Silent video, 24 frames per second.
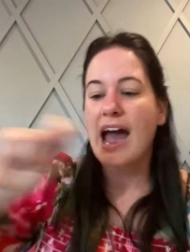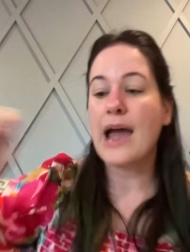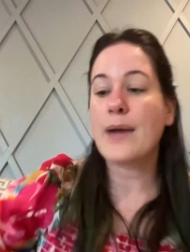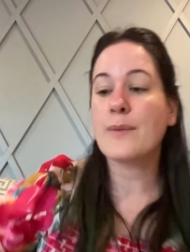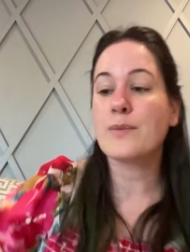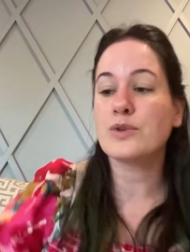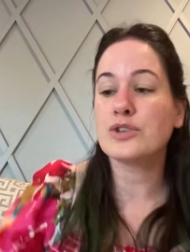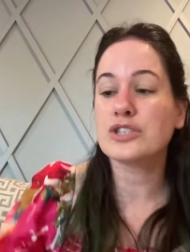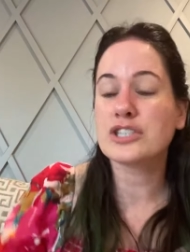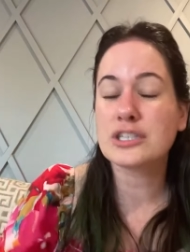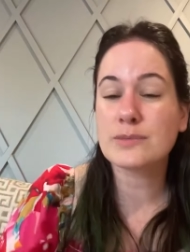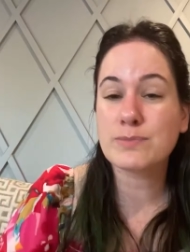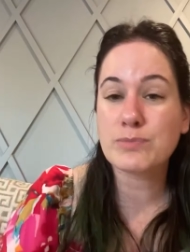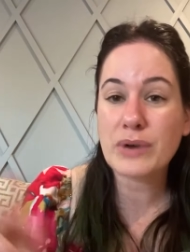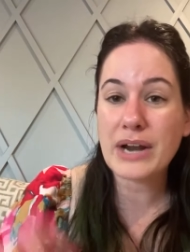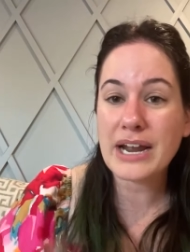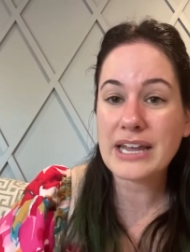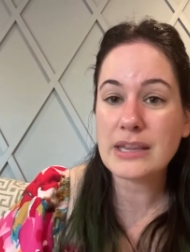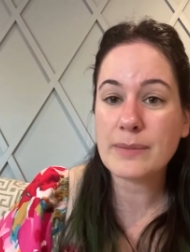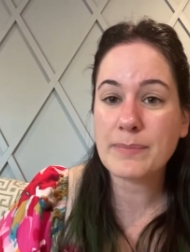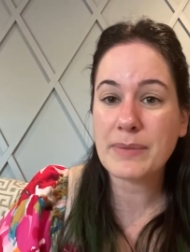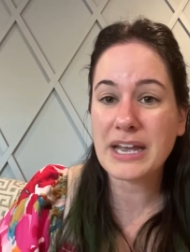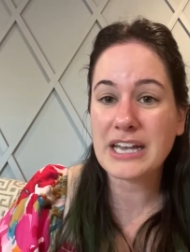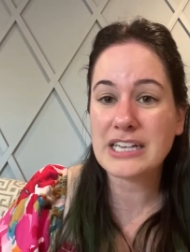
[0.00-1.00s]
I will
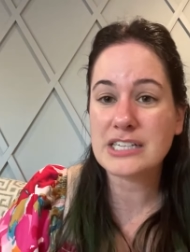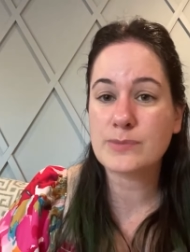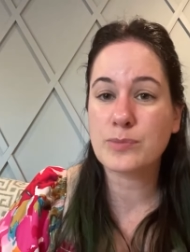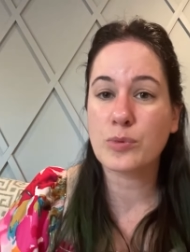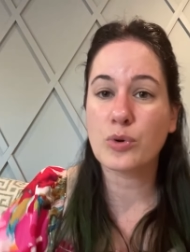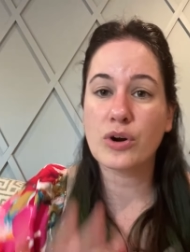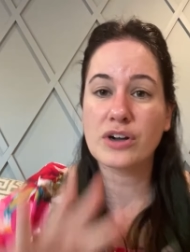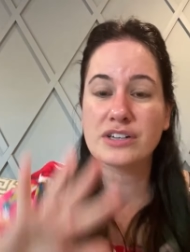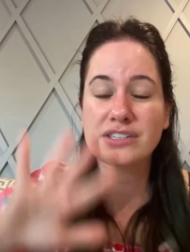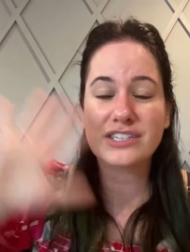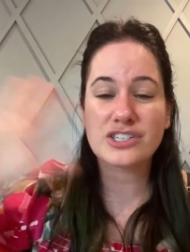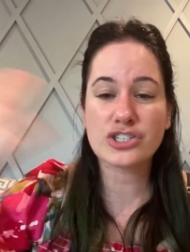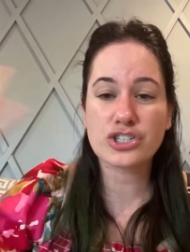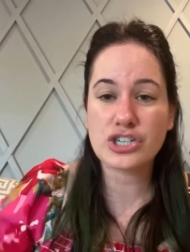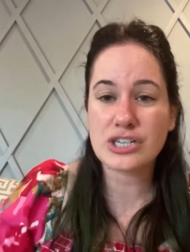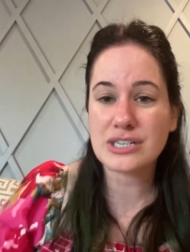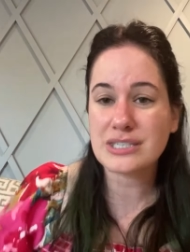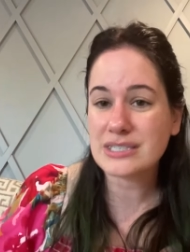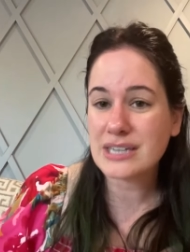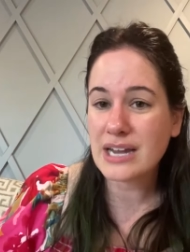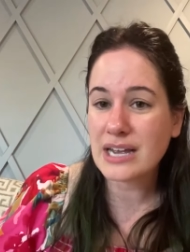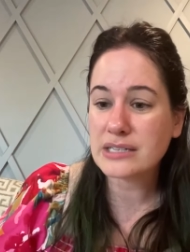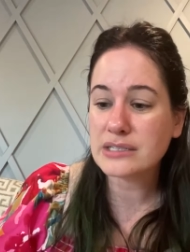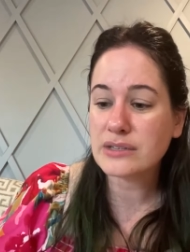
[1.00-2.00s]
spray the baseboards and she
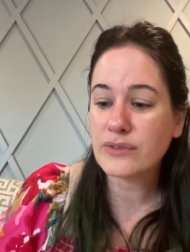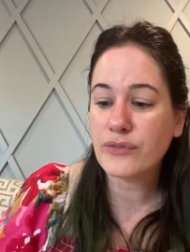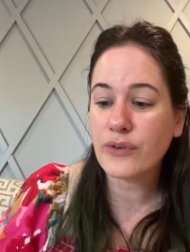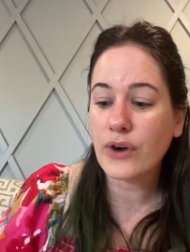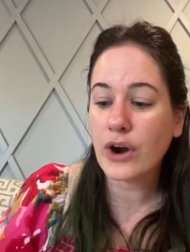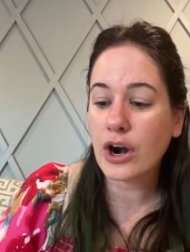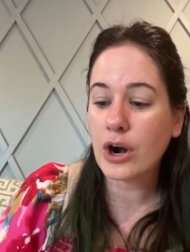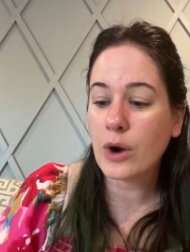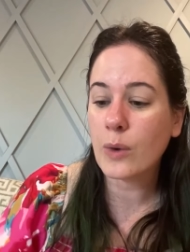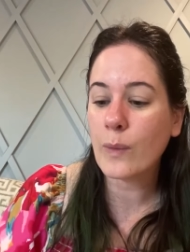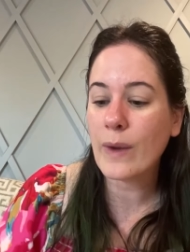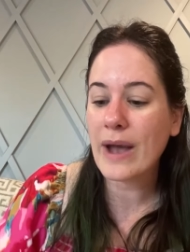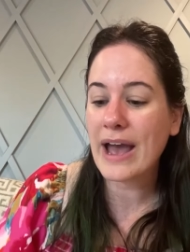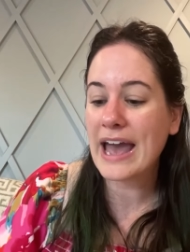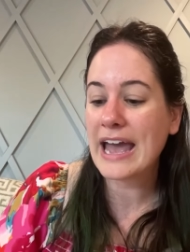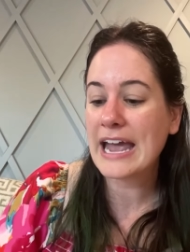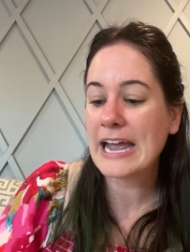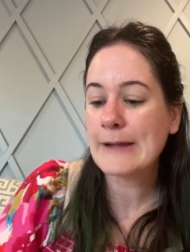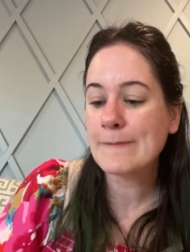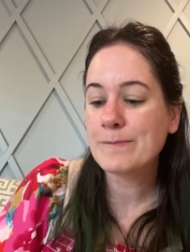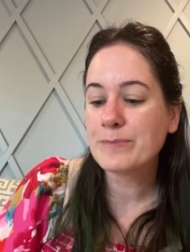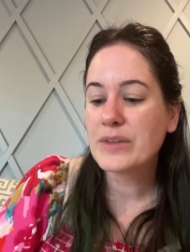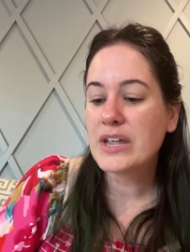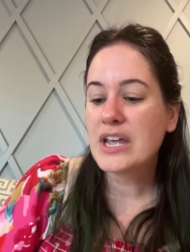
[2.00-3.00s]
stays far
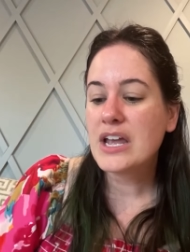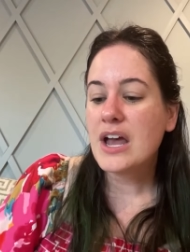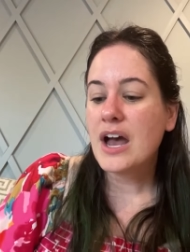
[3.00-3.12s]
away.